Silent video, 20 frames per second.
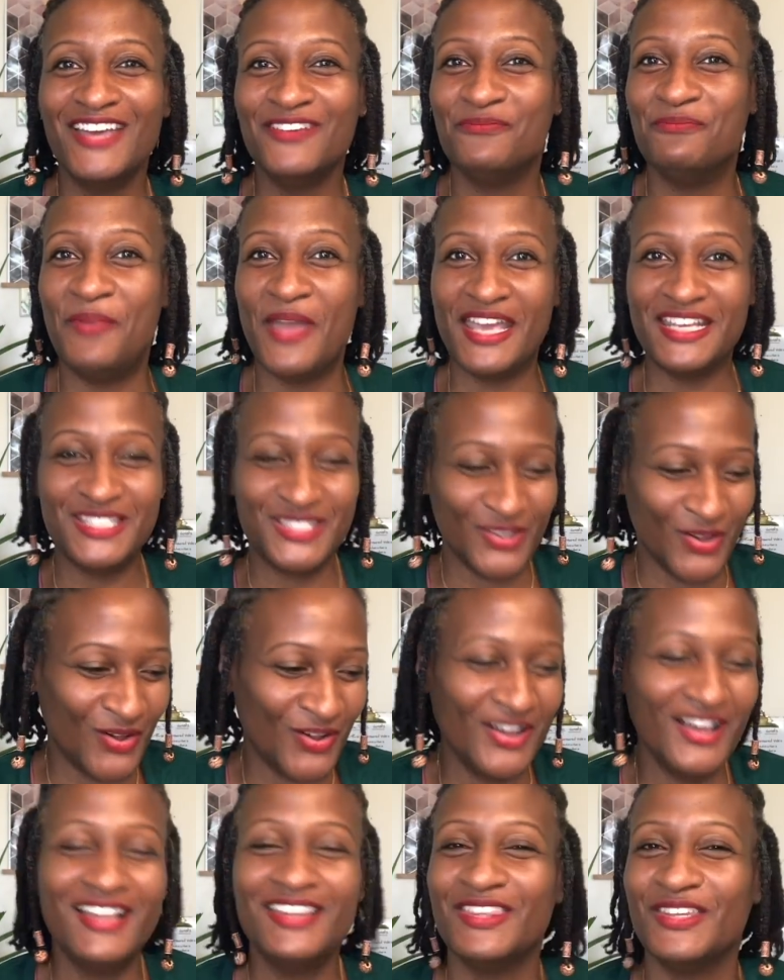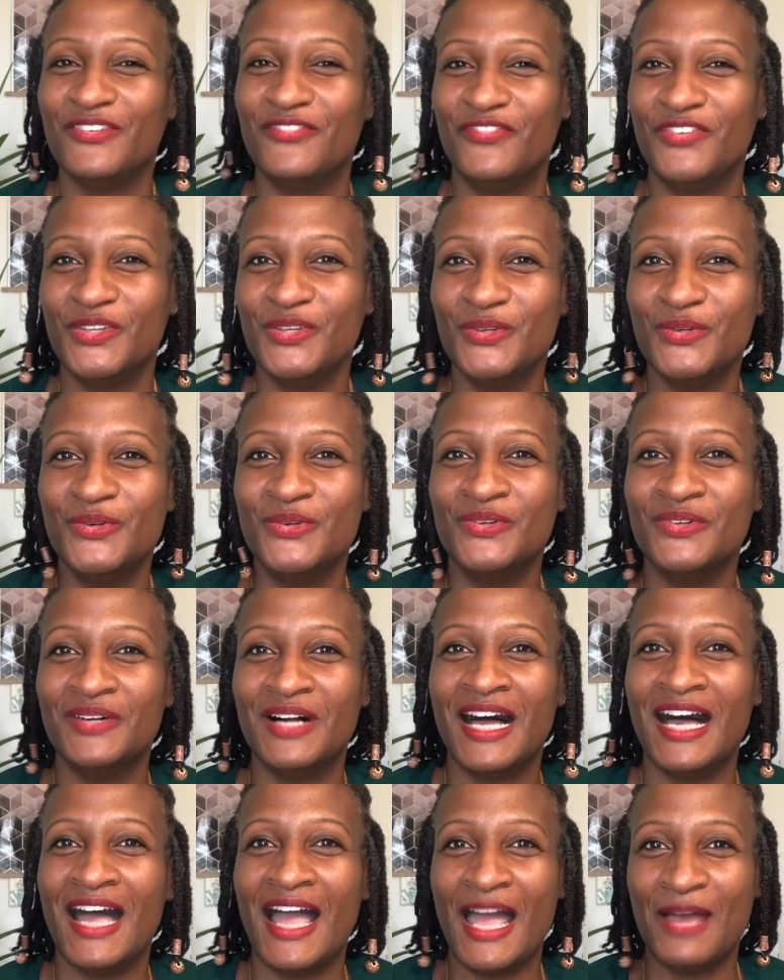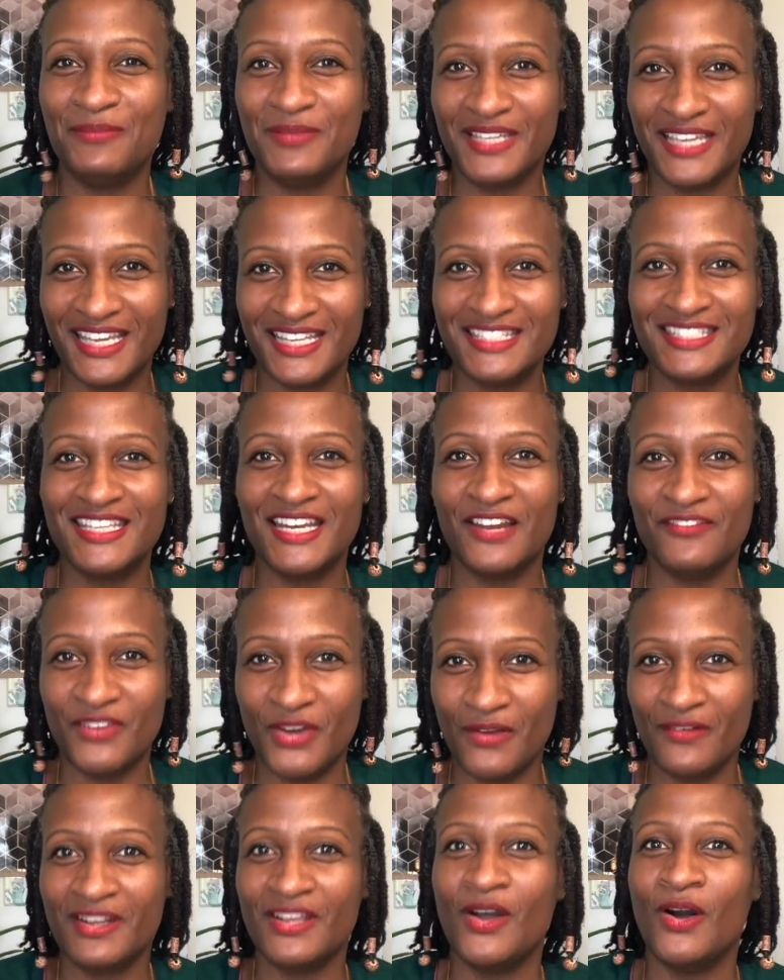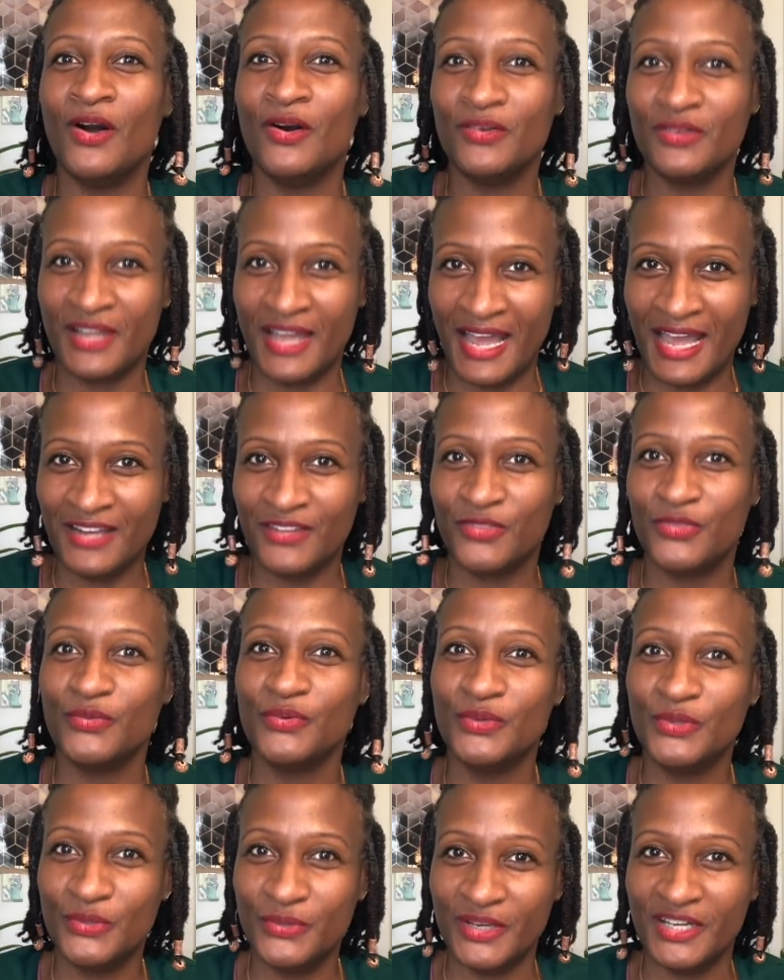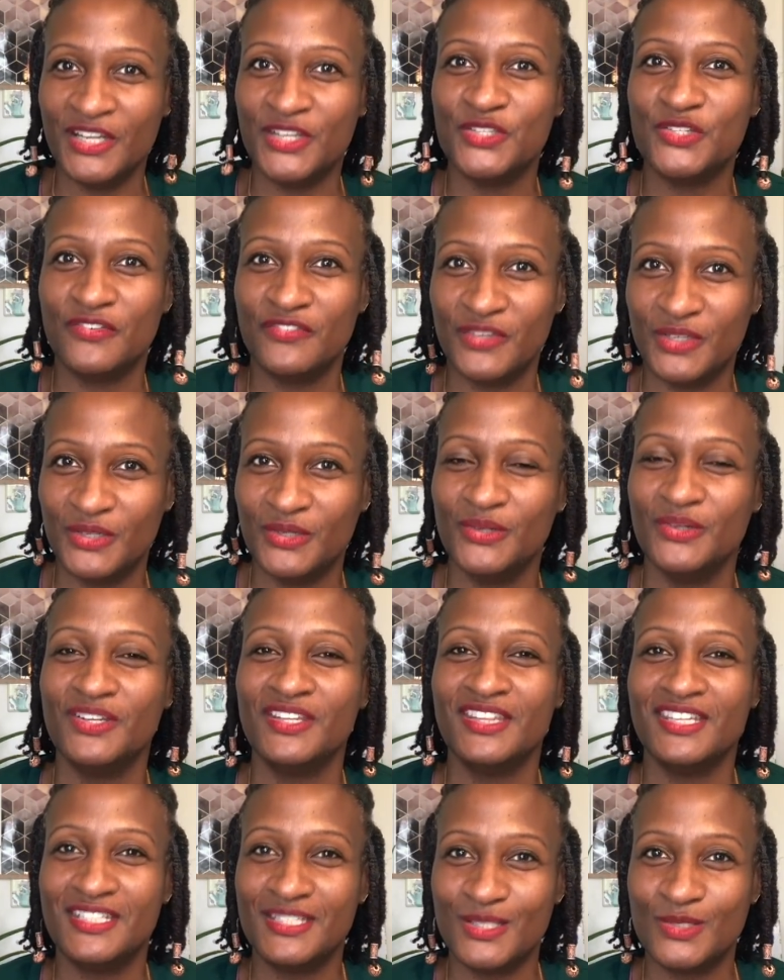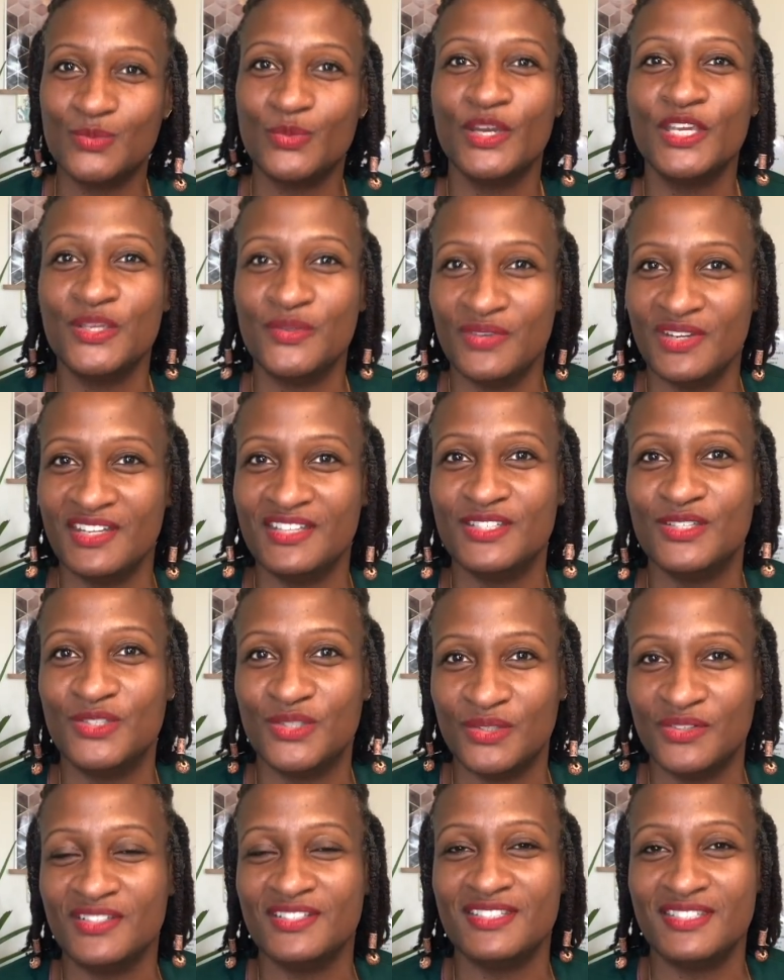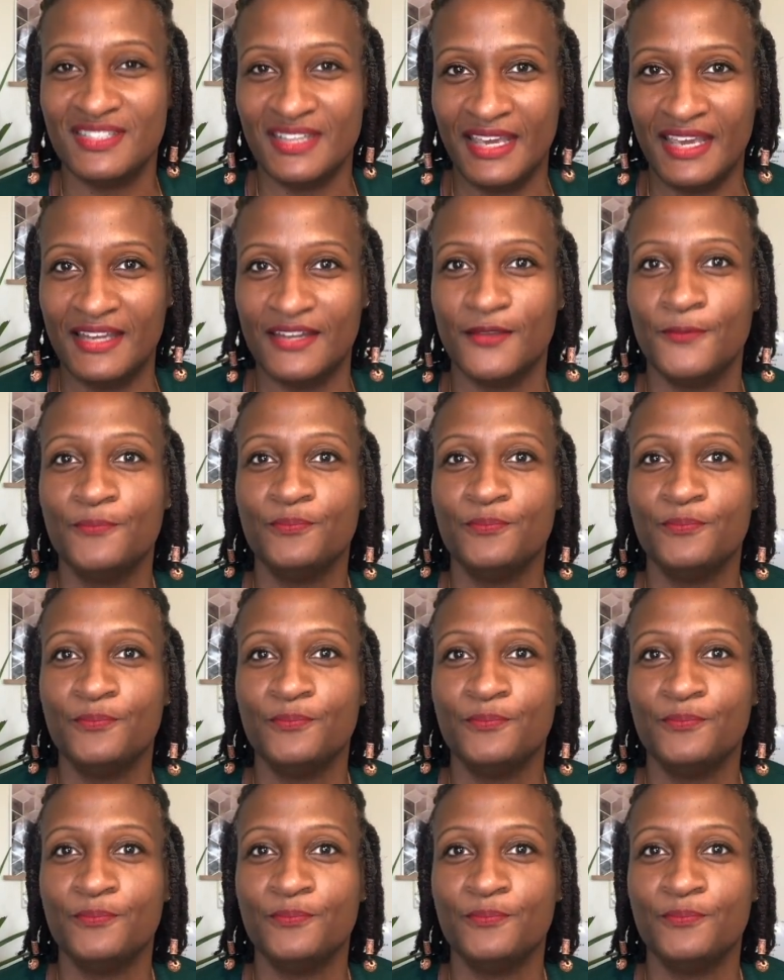Based on the few applicants that I've already gotten through and interviewed, this is what you need to do instead.